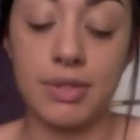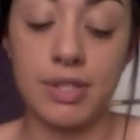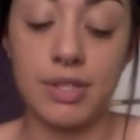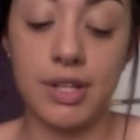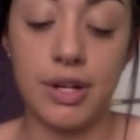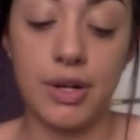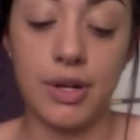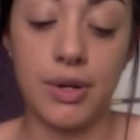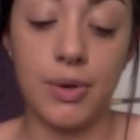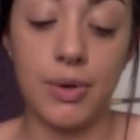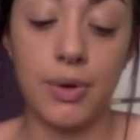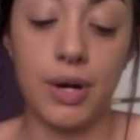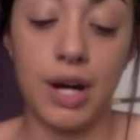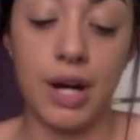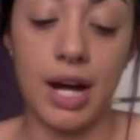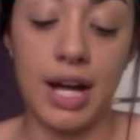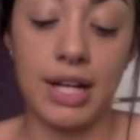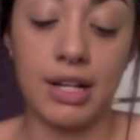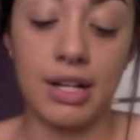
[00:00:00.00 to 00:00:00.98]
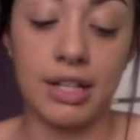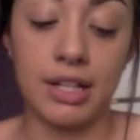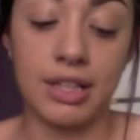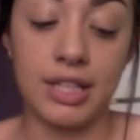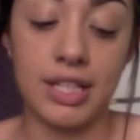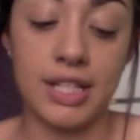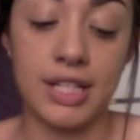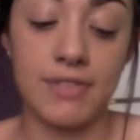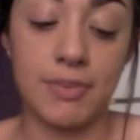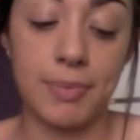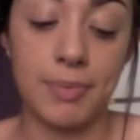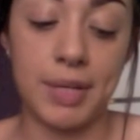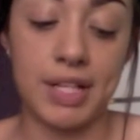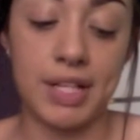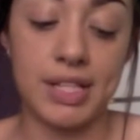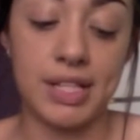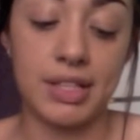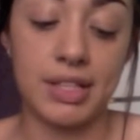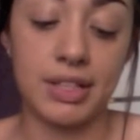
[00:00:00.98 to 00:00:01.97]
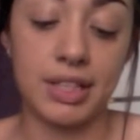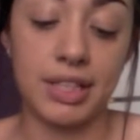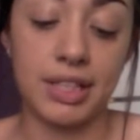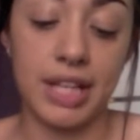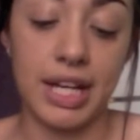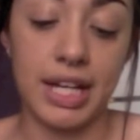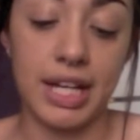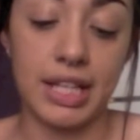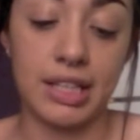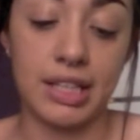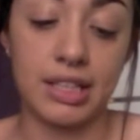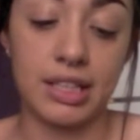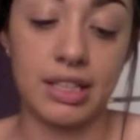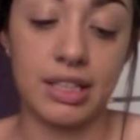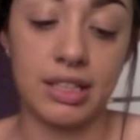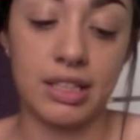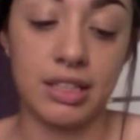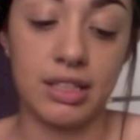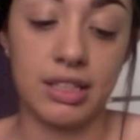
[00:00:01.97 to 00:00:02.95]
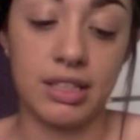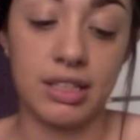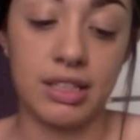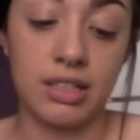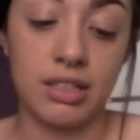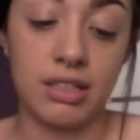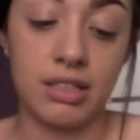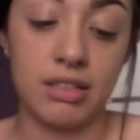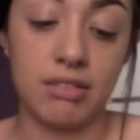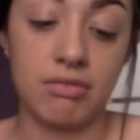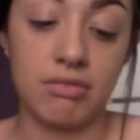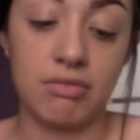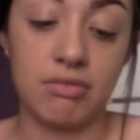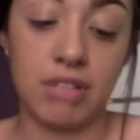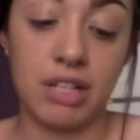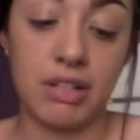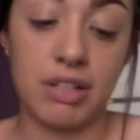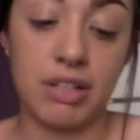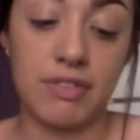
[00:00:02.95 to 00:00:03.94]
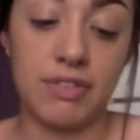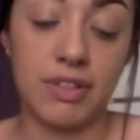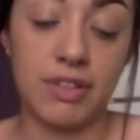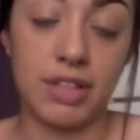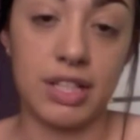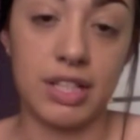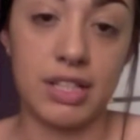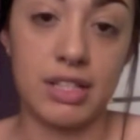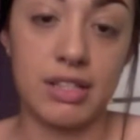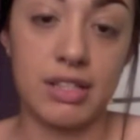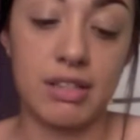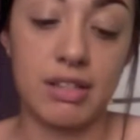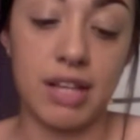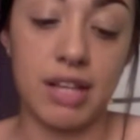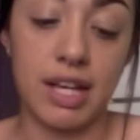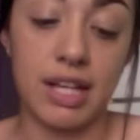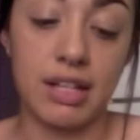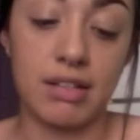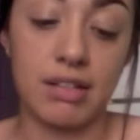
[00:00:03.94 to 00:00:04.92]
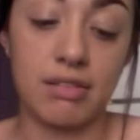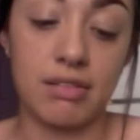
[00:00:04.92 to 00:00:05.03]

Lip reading: So I got these for basically like, I don't even know, like